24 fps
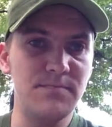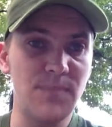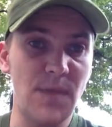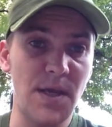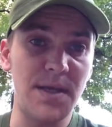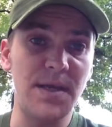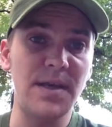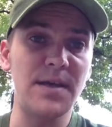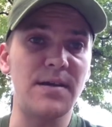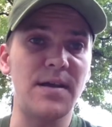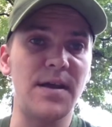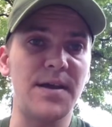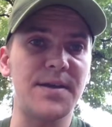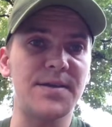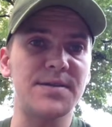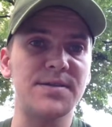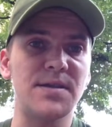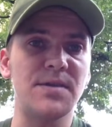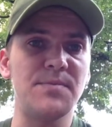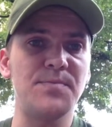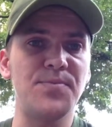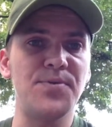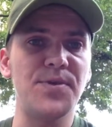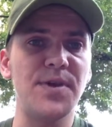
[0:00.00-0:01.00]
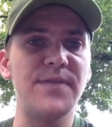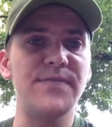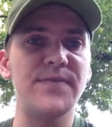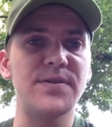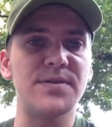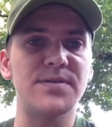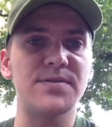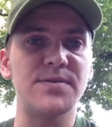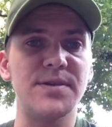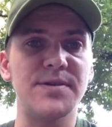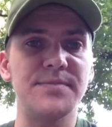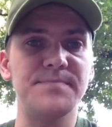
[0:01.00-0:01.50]
again, like I said
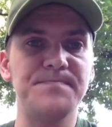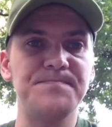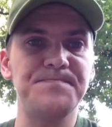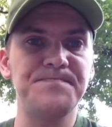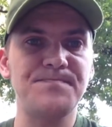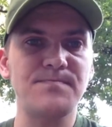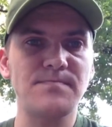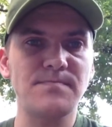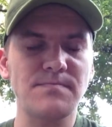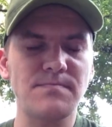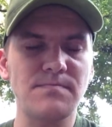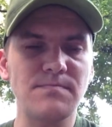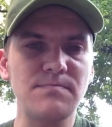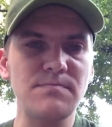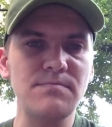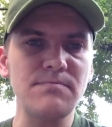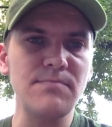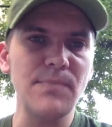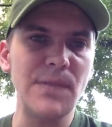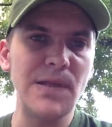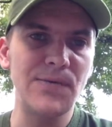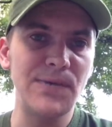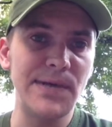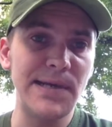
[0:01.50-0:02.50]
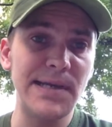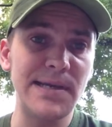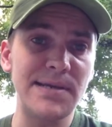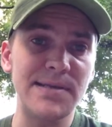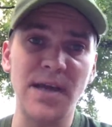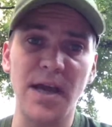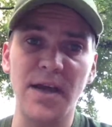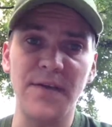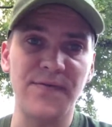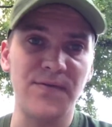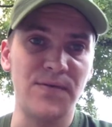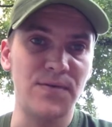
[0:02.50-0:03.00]
previously, we get
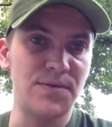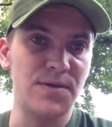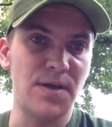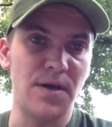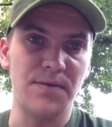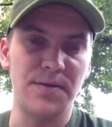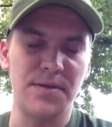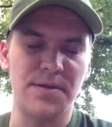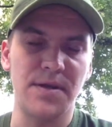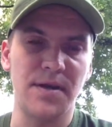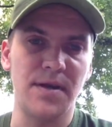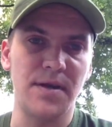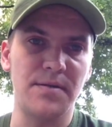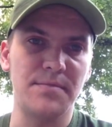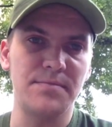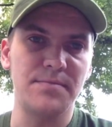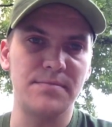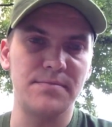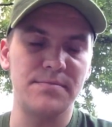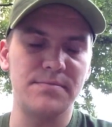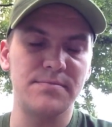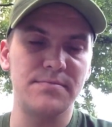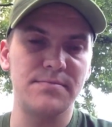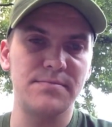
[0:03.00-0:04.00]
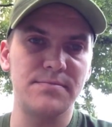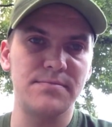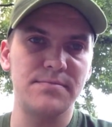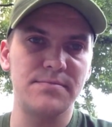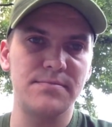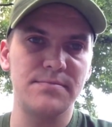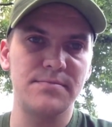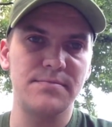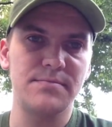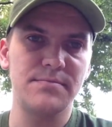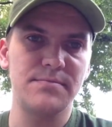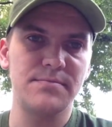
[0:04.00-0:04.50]
typhoons all the time.
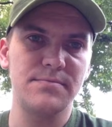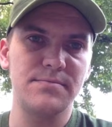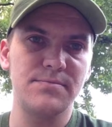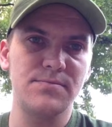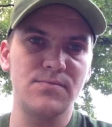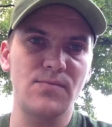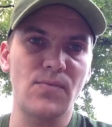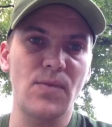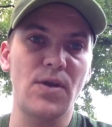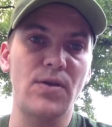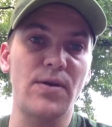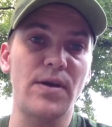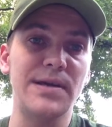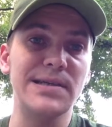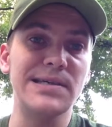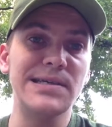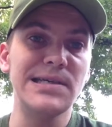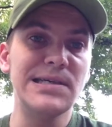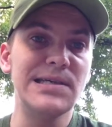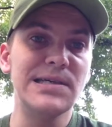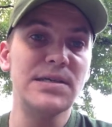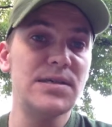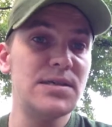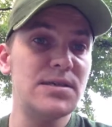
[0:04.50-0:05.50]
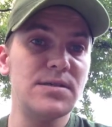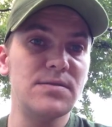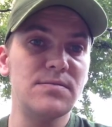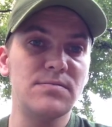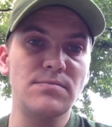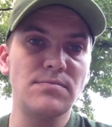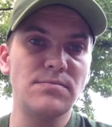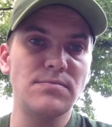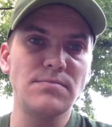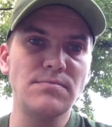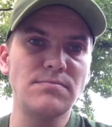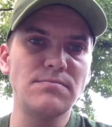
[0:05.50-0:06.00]
All right?
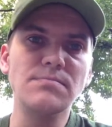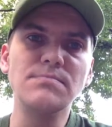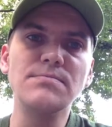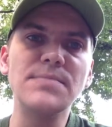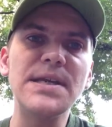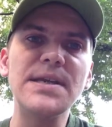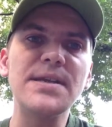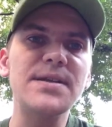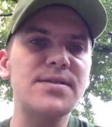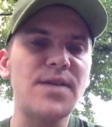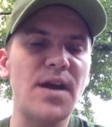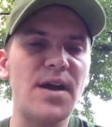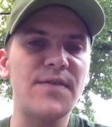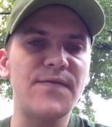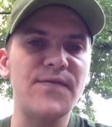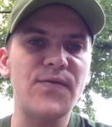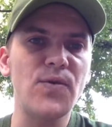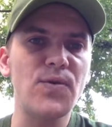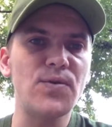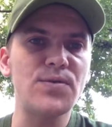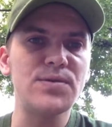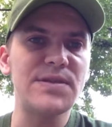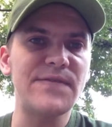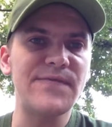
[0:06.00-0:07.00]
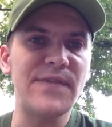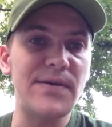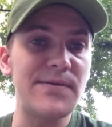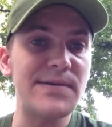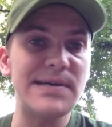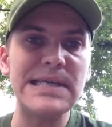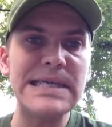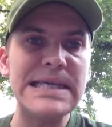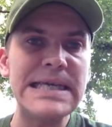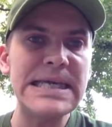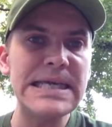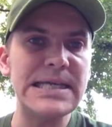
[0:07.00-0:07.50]
Many typhoons have
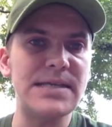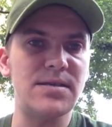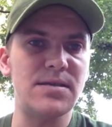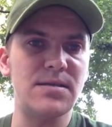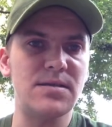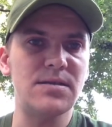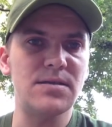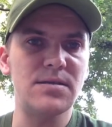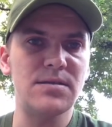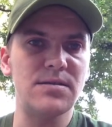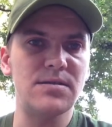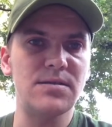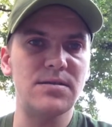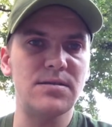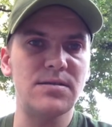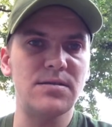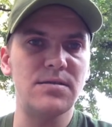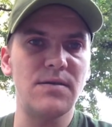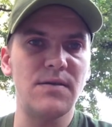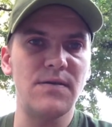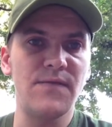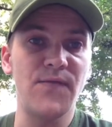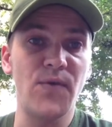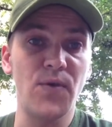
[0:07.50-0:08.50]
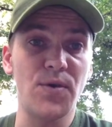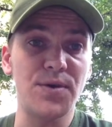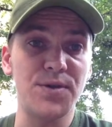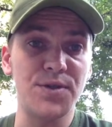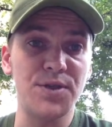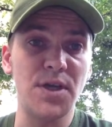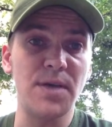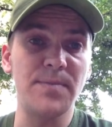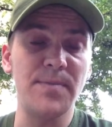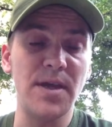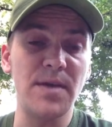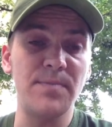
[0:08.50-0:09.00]
already hit
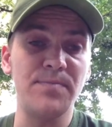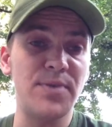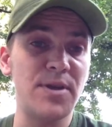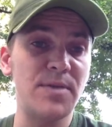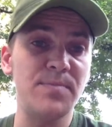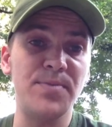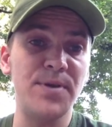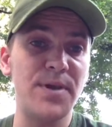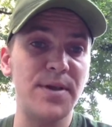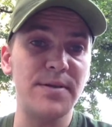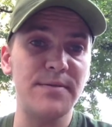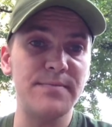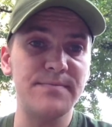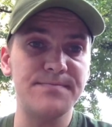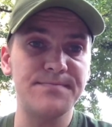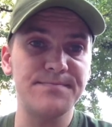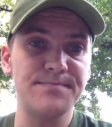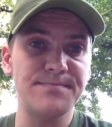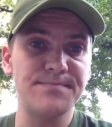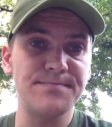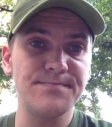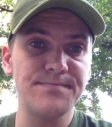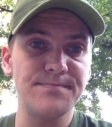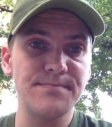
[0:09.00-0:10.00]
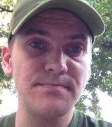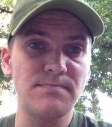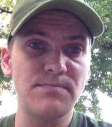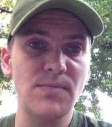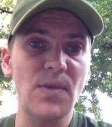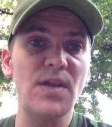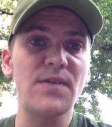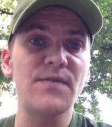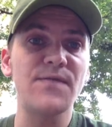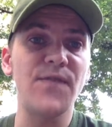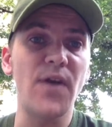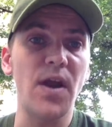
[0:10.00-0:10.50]
Fukushima MPP
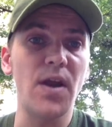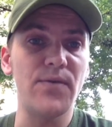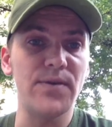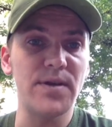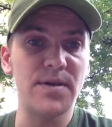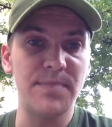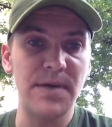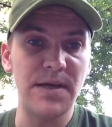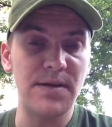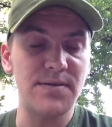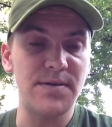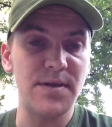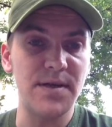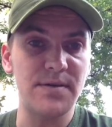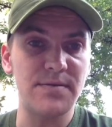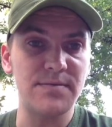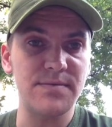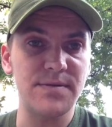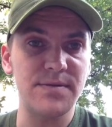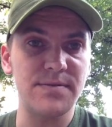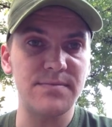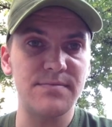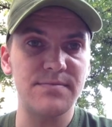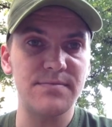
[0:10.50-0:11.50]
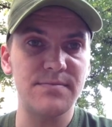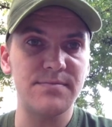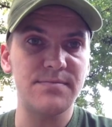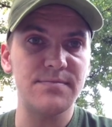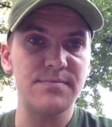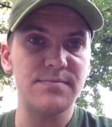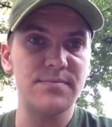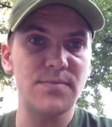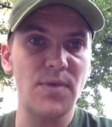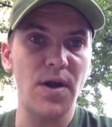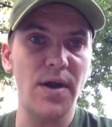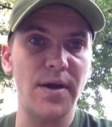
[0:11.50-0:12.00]
following the meltdowns.
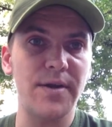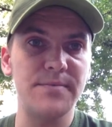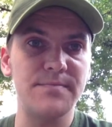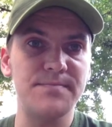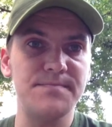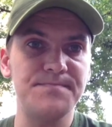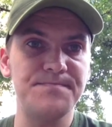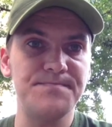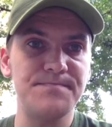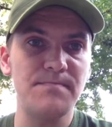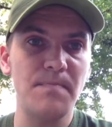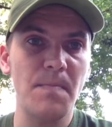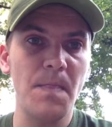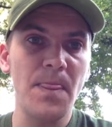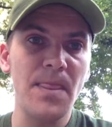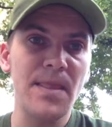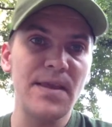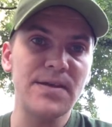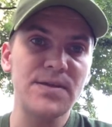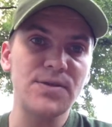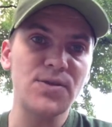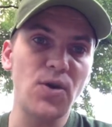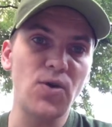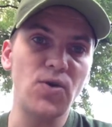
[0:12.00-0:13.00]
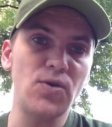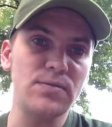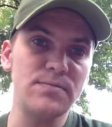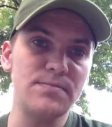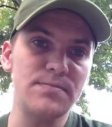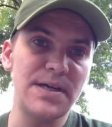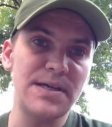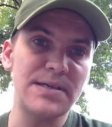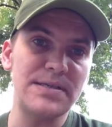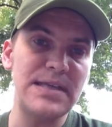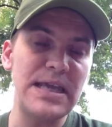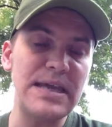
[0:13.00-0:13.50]
All right? So,
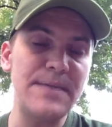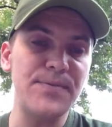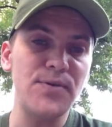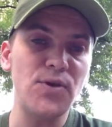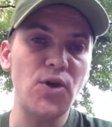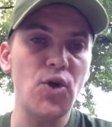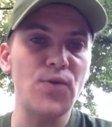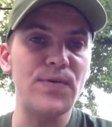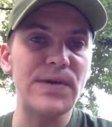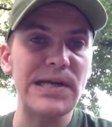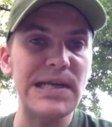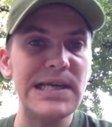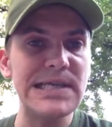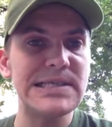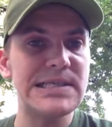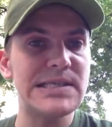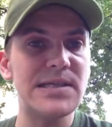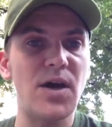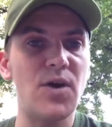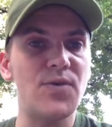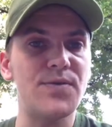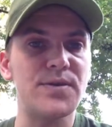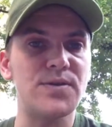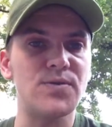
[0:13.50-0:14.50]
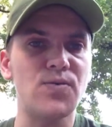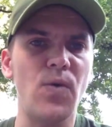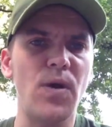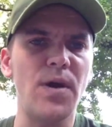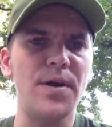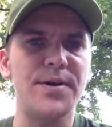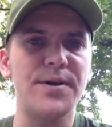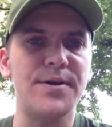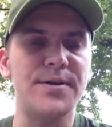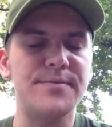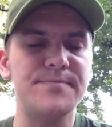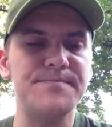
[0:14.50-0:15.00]
by TEPCO releasing all this
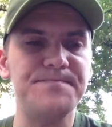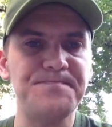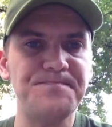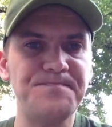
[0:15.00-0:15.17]
water,